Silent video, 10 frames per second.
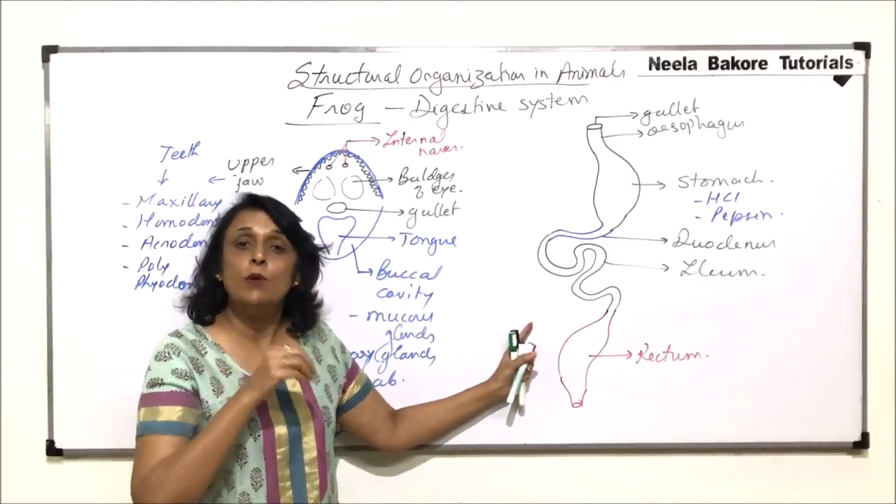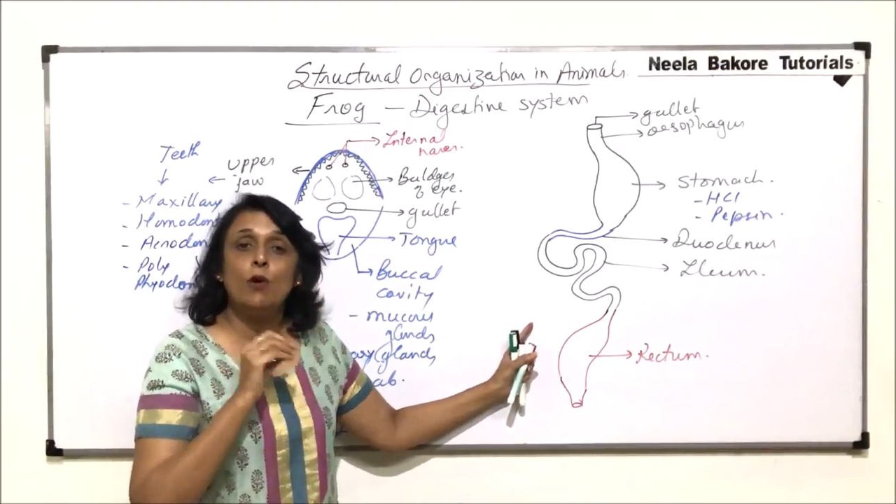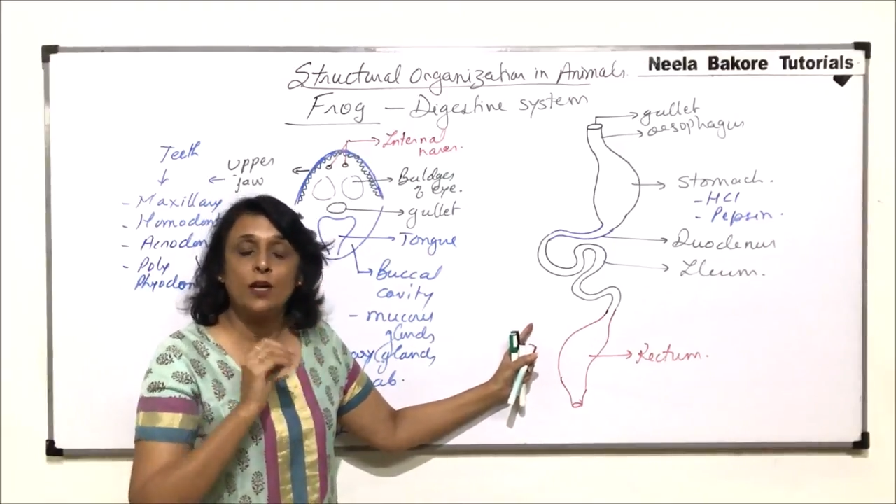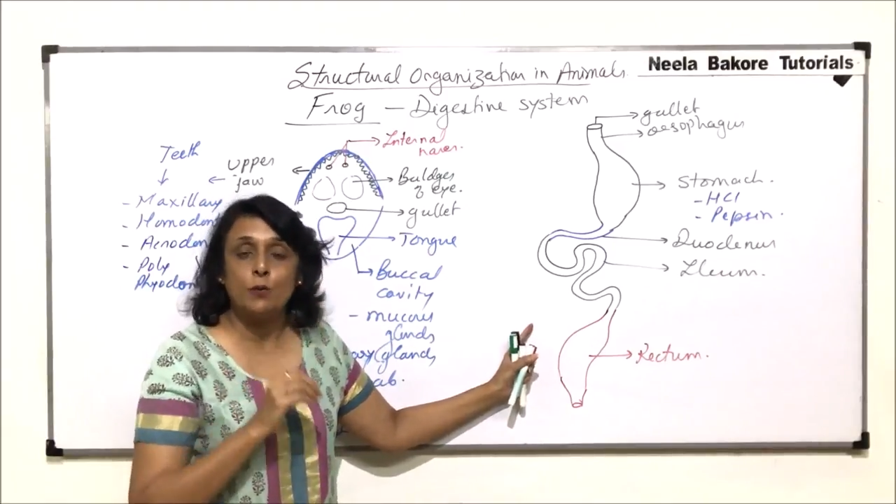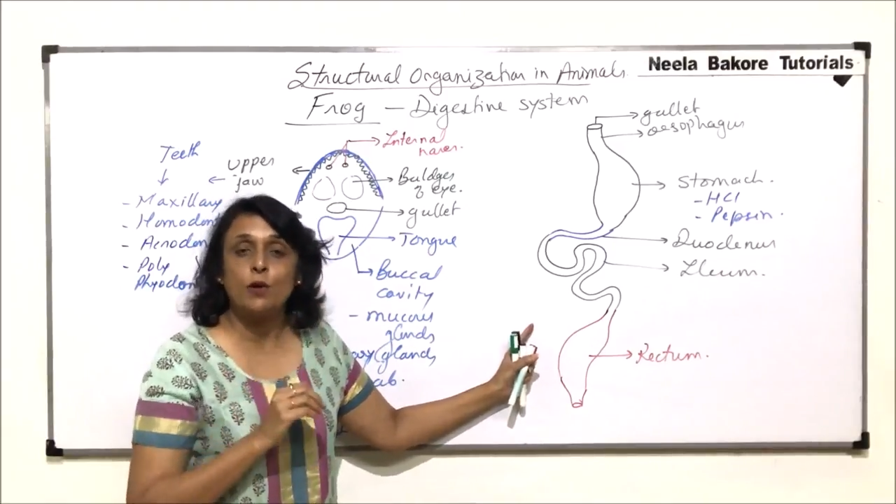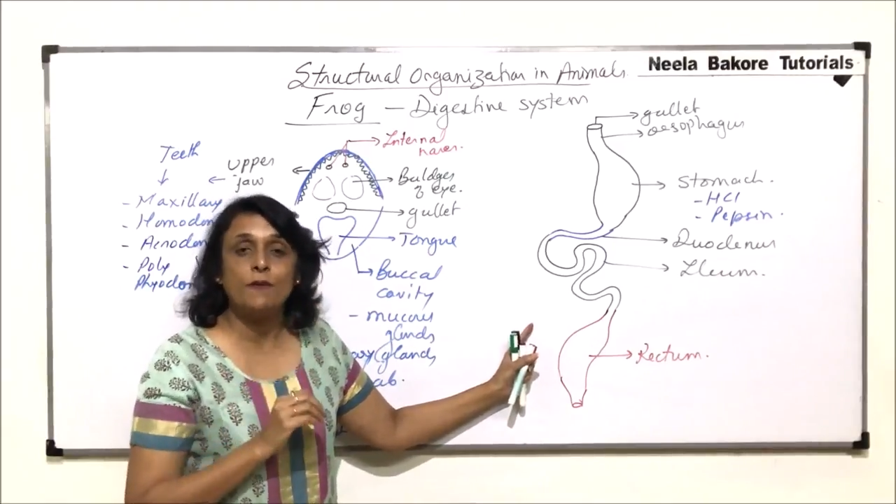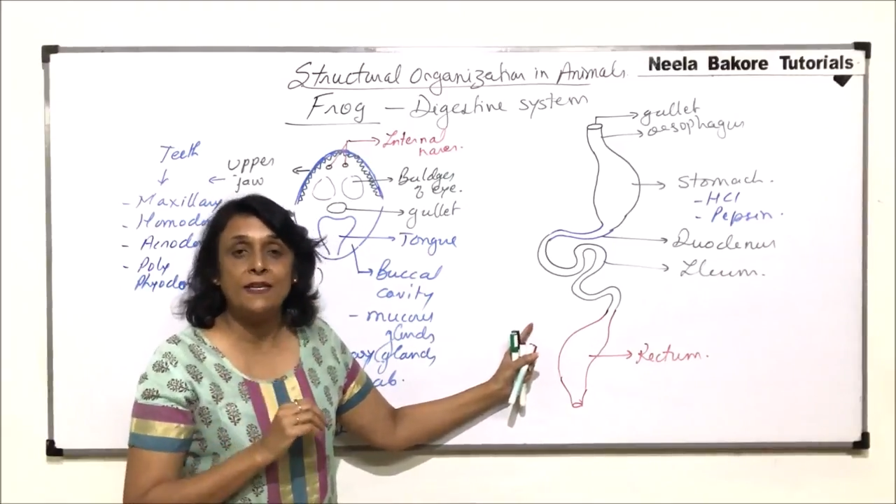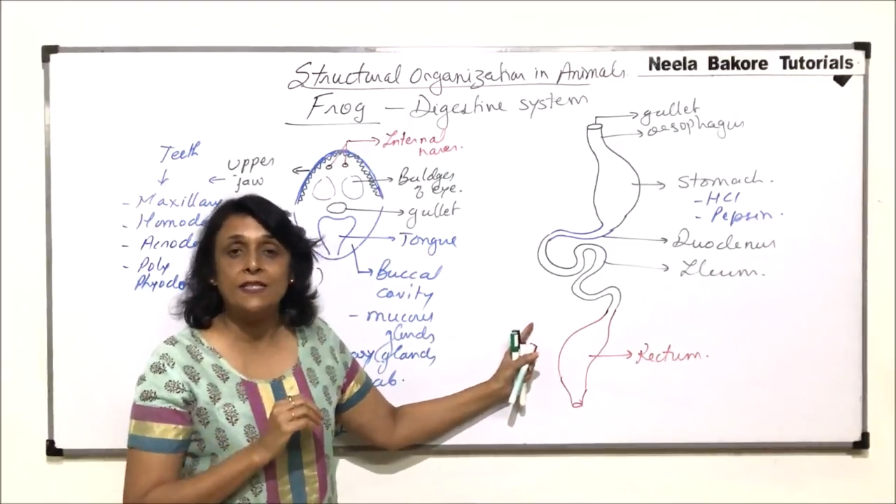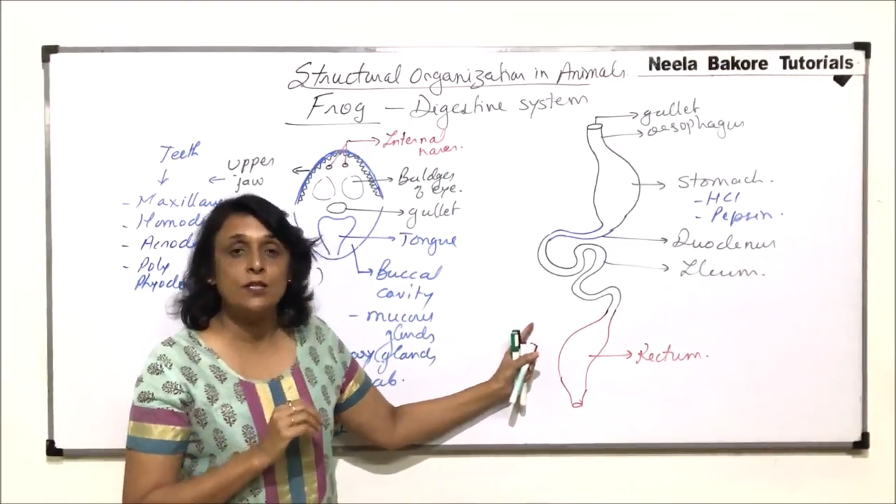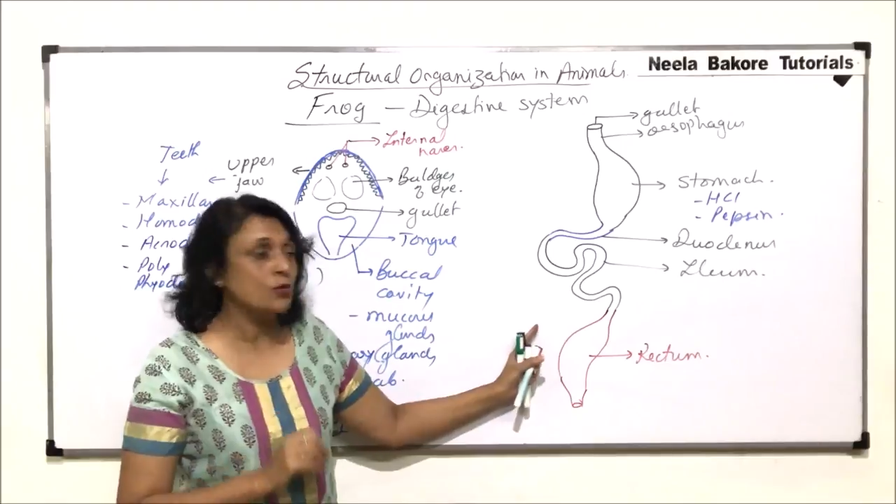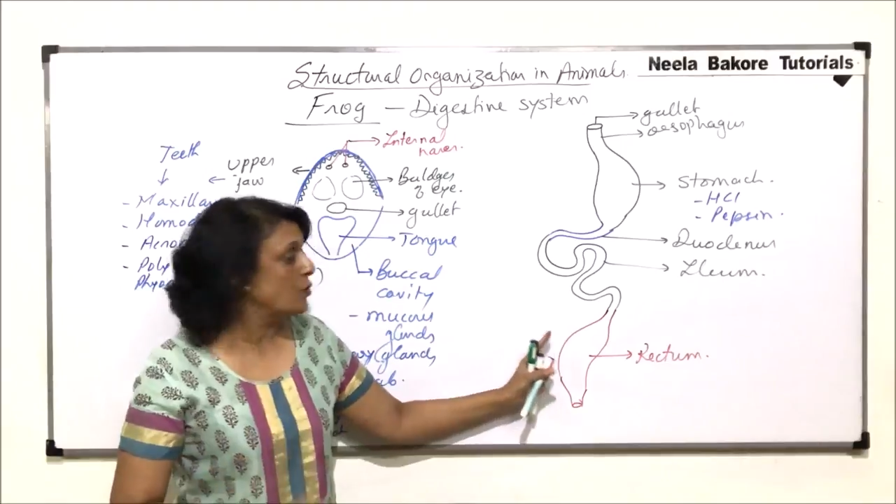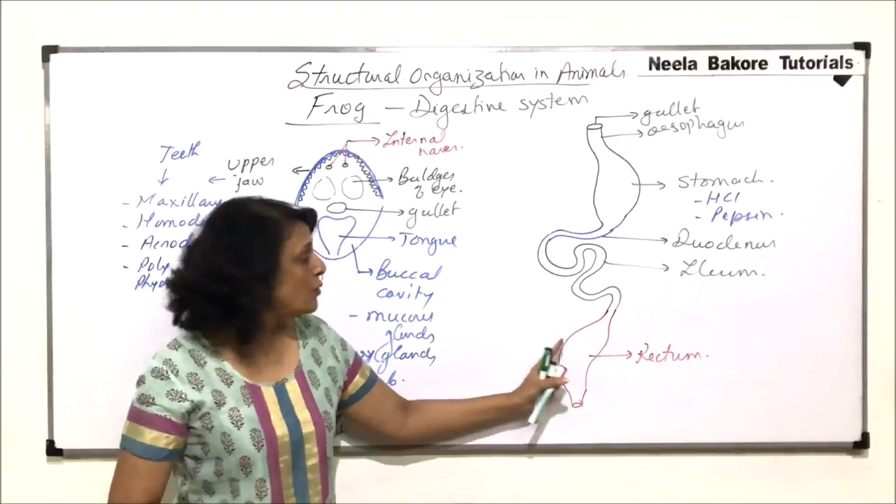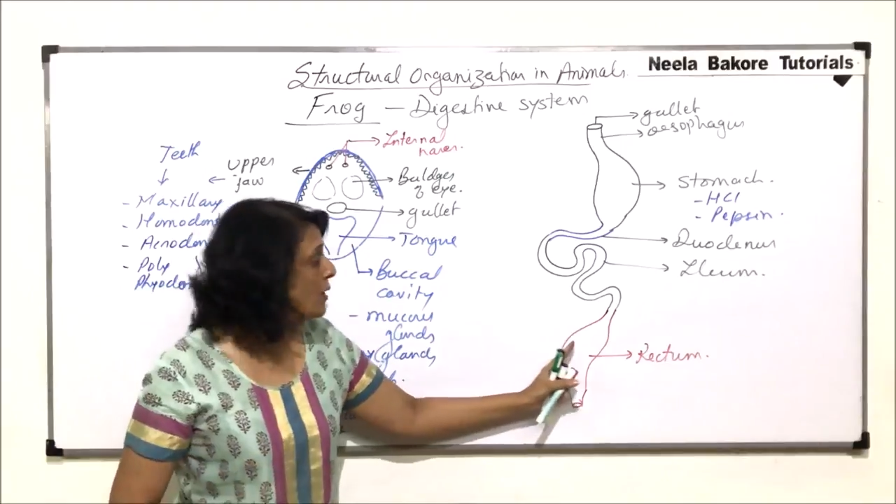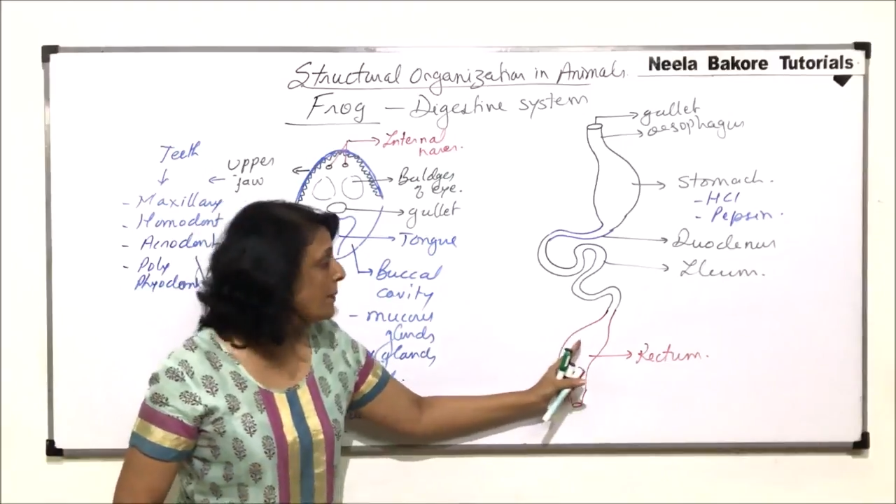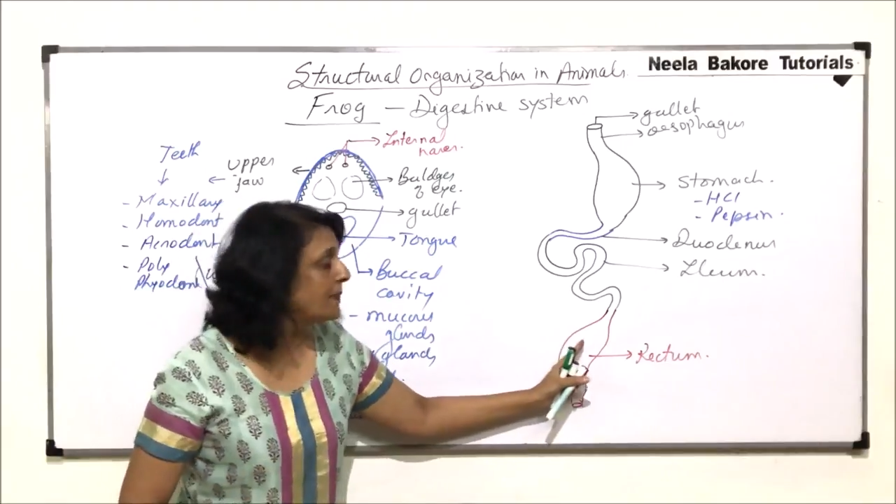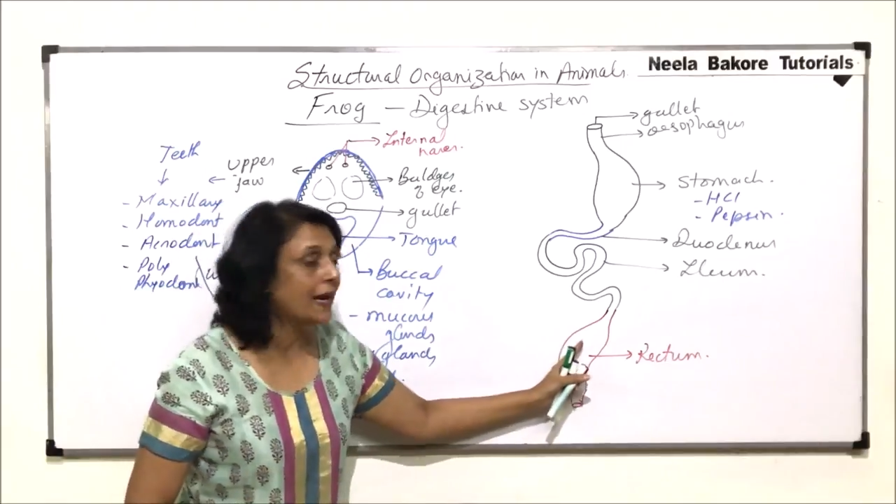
whatever waste is going to come,